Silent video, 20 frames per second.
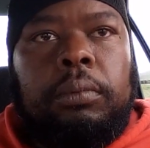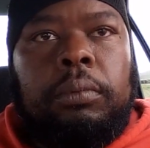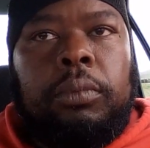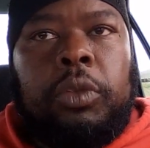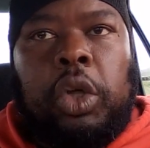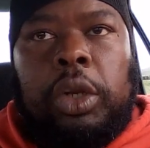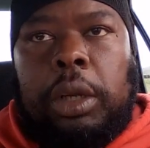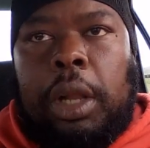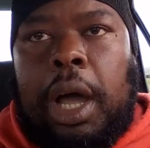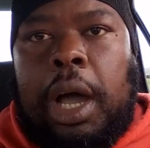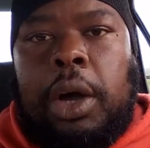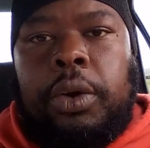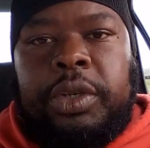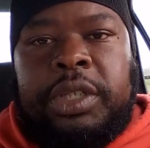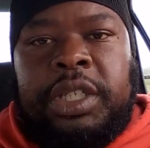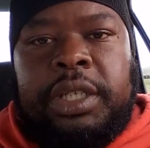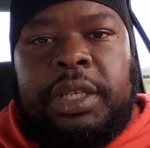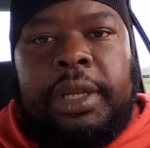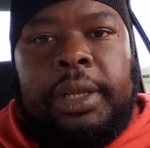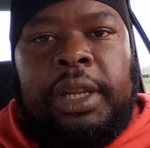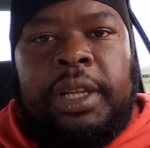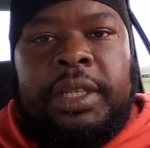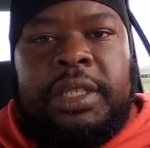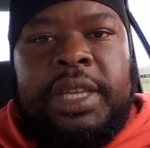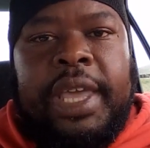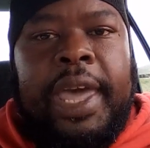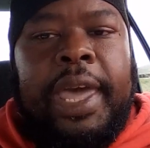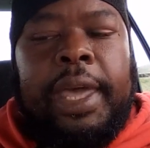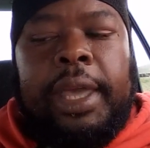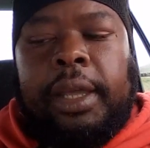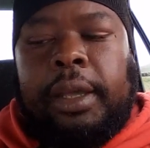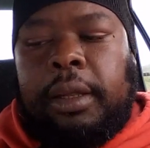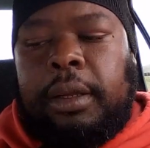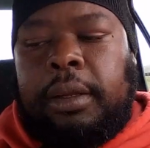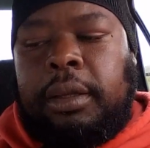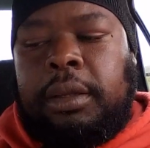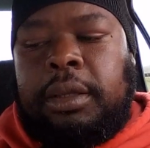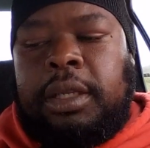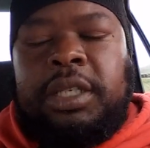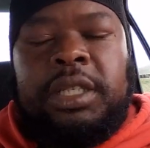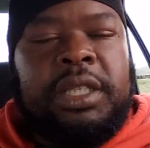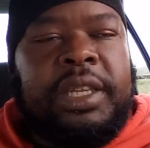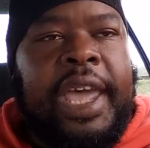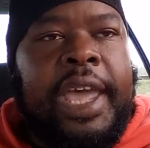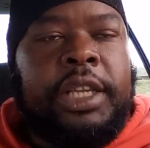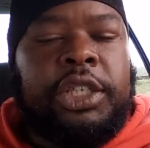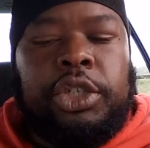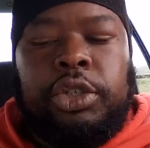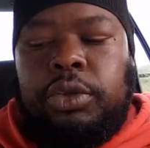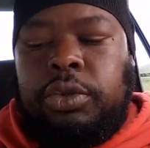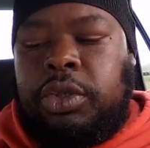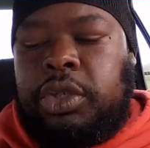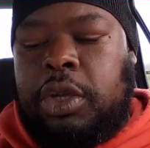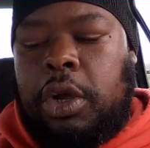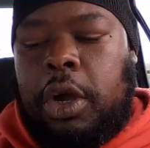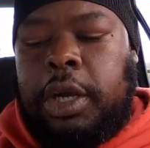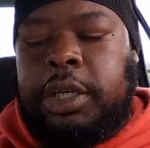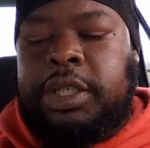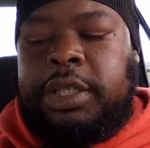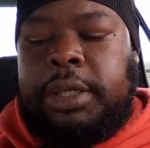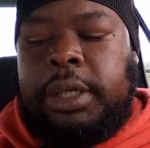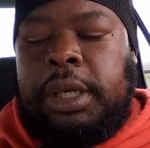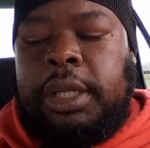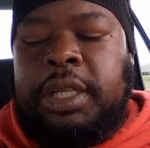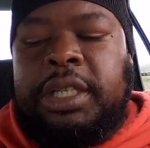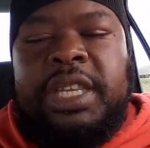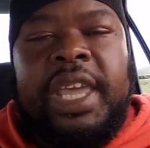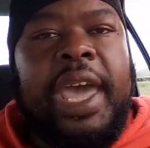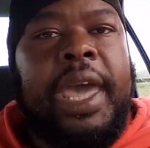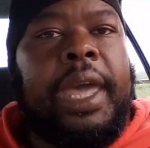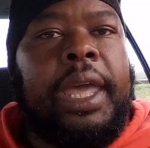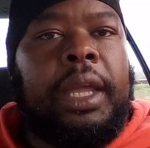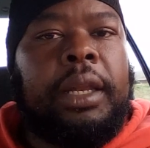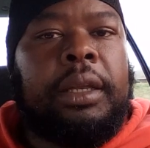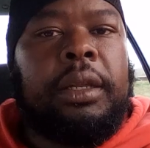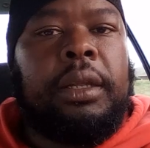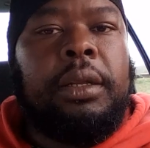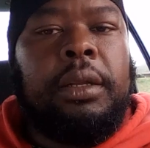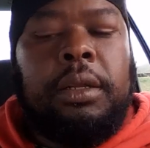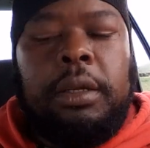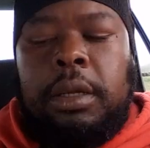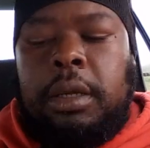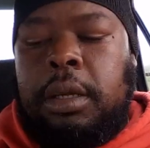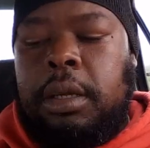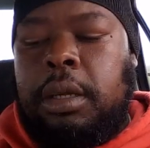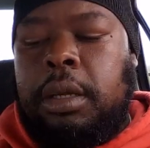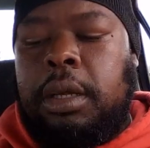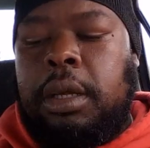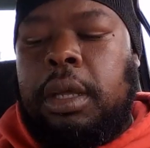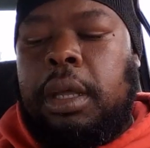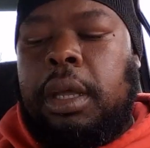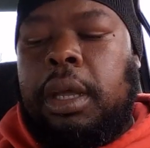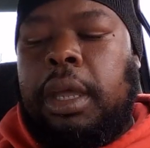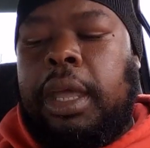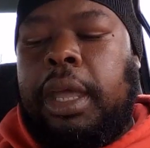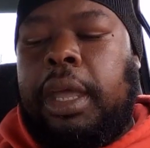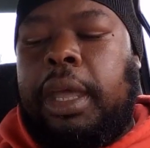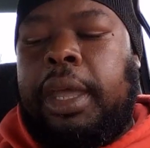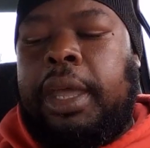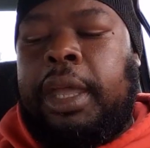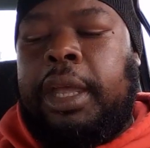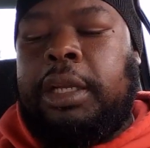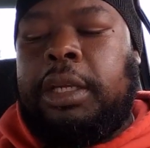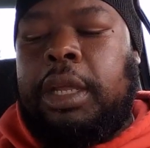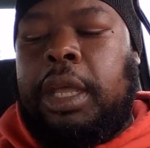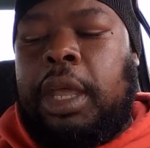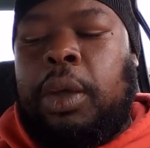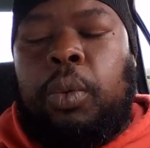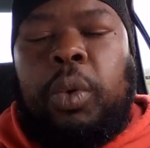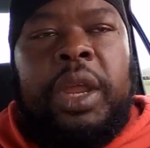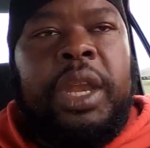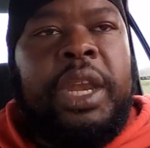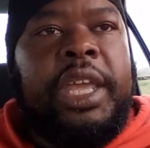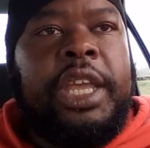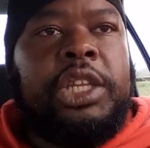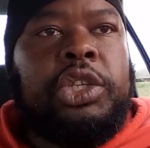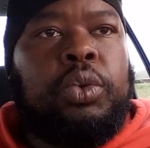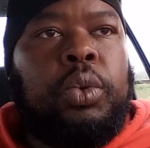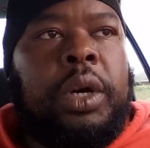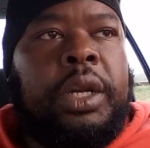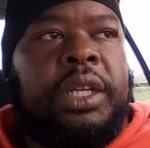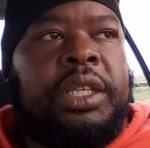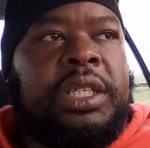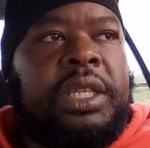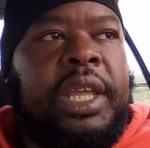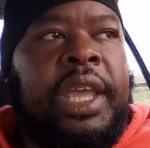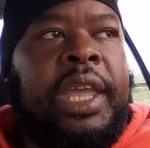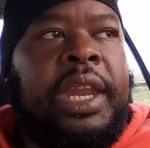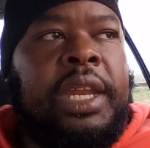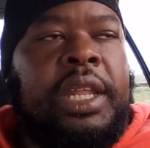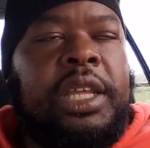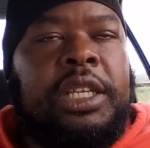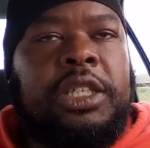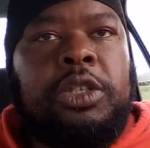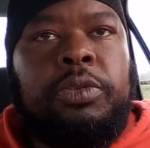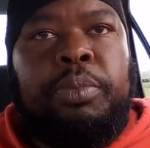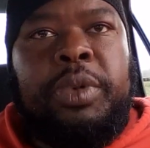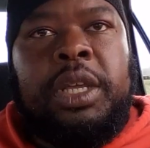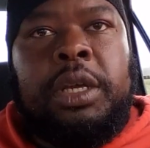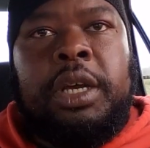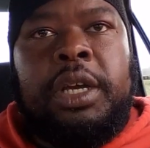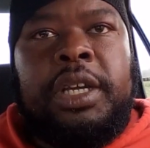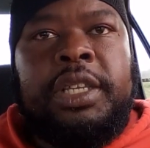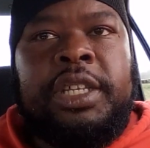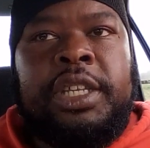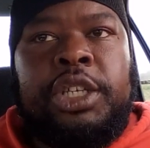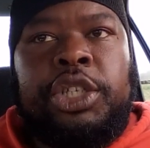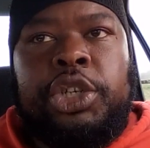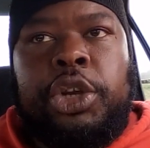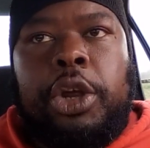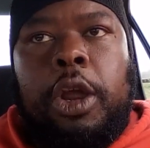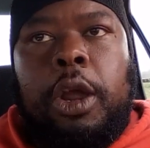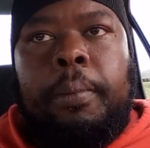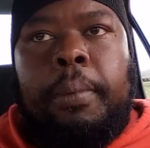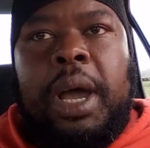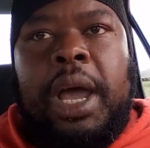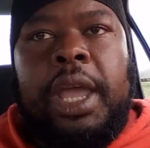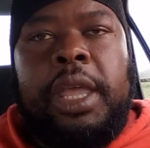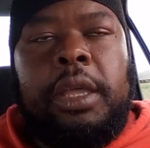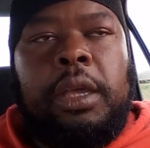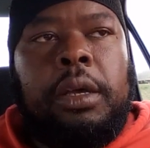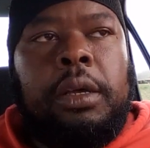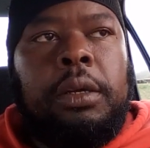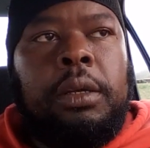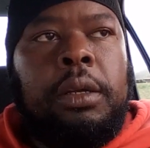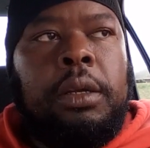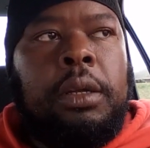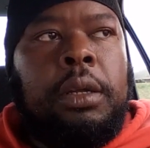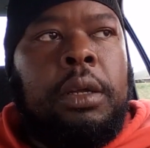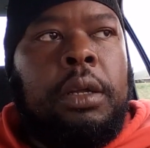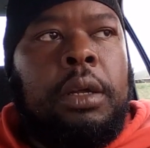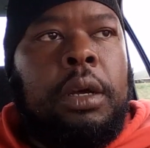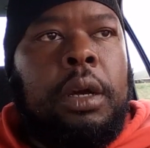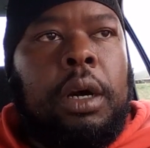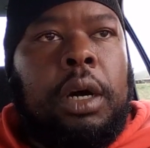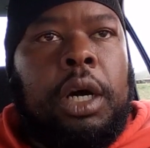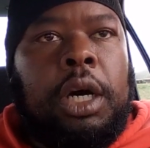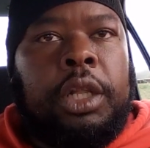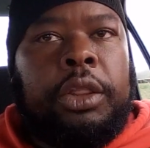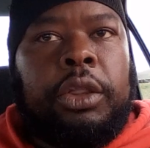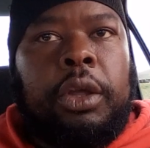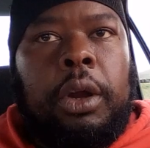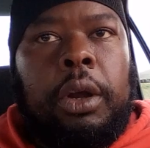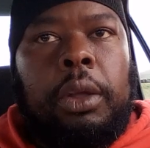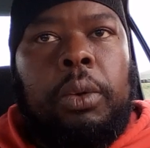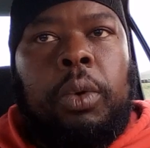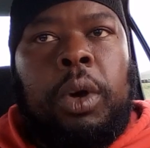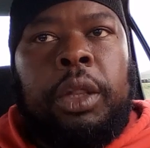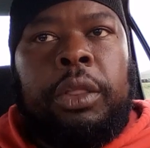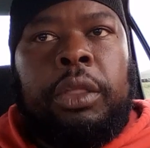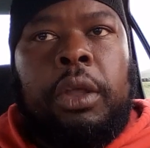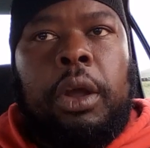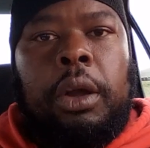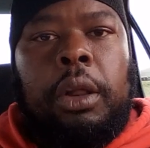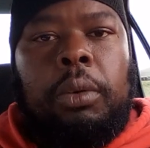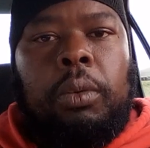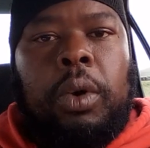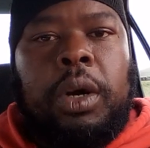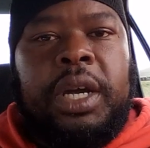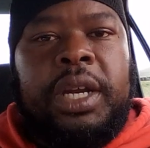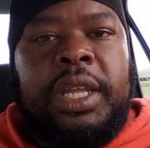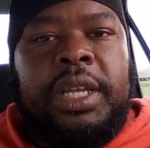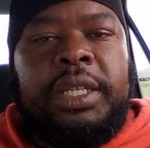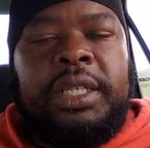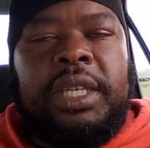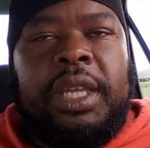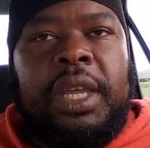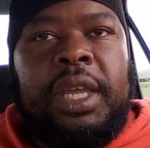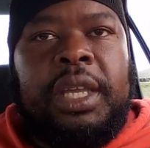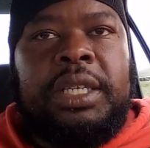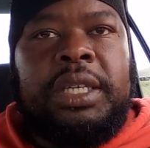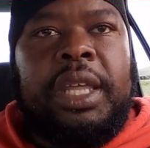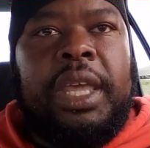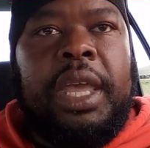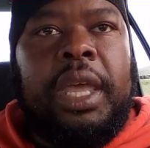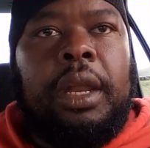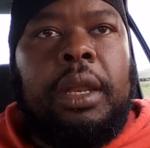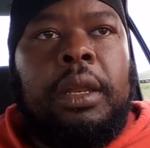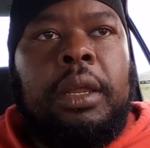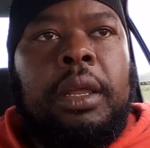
The law is still intact. The statutes are still intact. And we need to understand this, because in Jeremiah 31:31, he says that